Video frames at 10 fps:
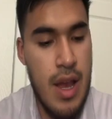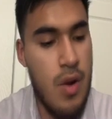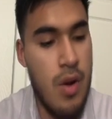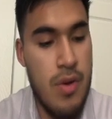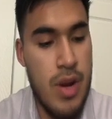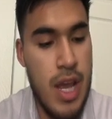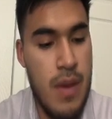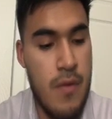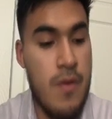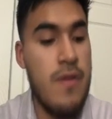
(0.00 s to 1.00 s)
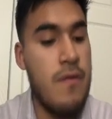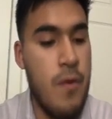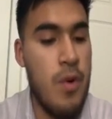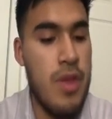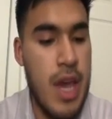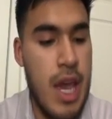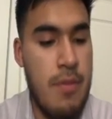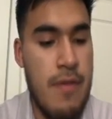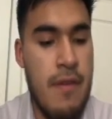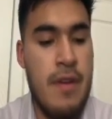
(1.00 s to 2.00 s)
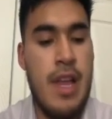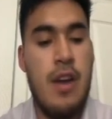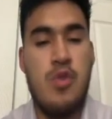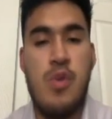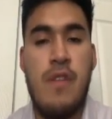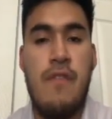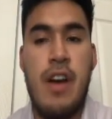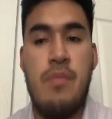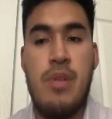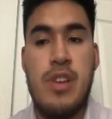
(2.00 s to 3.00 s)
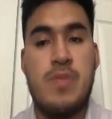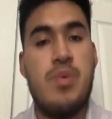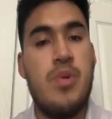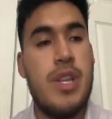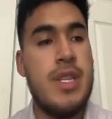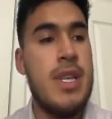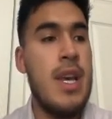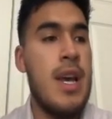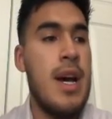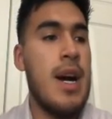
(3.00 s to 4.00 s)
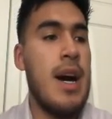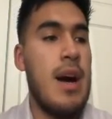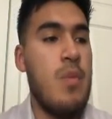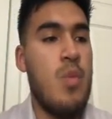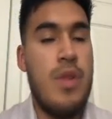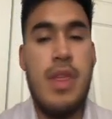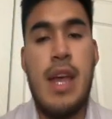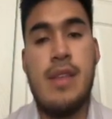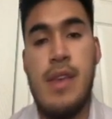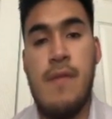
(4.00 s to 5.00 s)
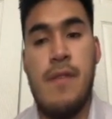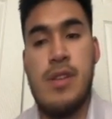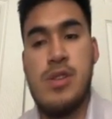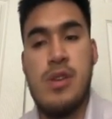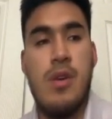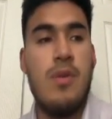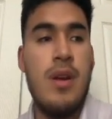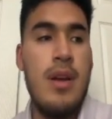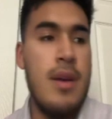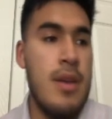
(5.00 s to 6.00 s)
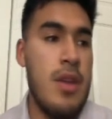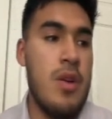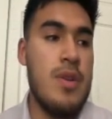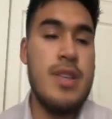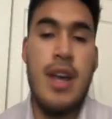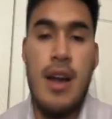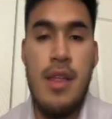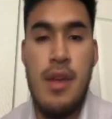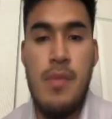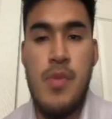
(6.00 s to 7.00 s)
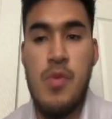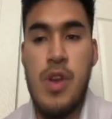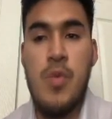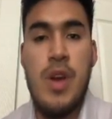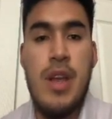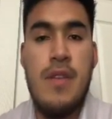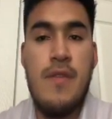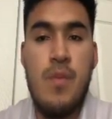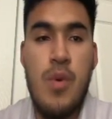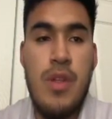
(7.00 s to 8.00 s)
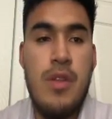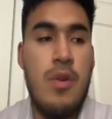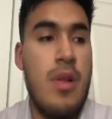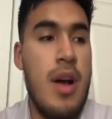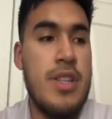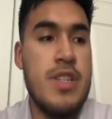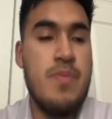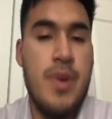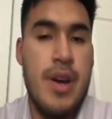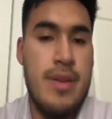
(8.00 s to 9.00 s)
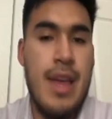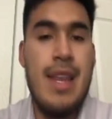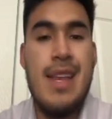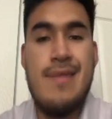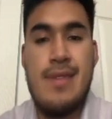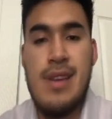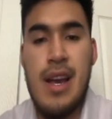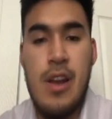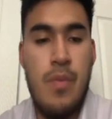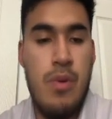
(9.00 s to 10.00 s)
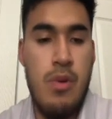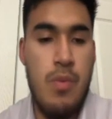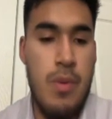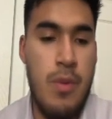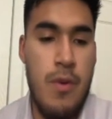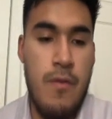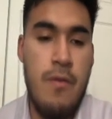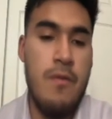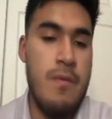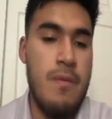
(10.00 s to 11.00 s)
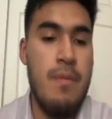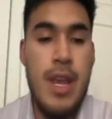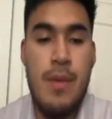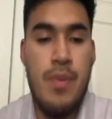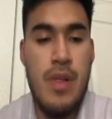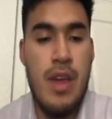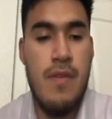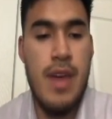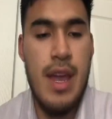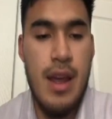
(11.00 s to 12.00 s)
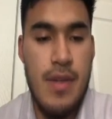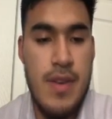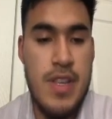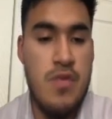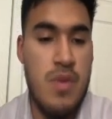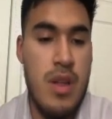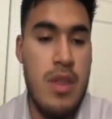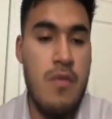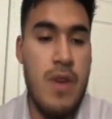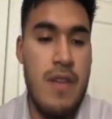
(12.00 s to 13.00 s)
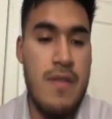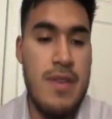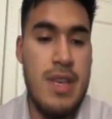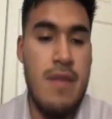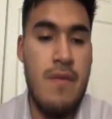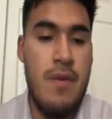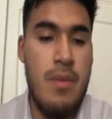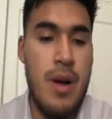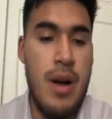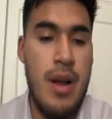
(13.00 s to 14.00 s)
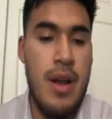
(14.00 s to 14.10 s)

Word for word: in all their games, or it's the fourth game that they've allowed 25 plus points um, with that defense. So you know it's gotten them three wins more than their losses, but that needs to tighten up a little bit more for me to believe that uh, this is really the Ravens team from uh,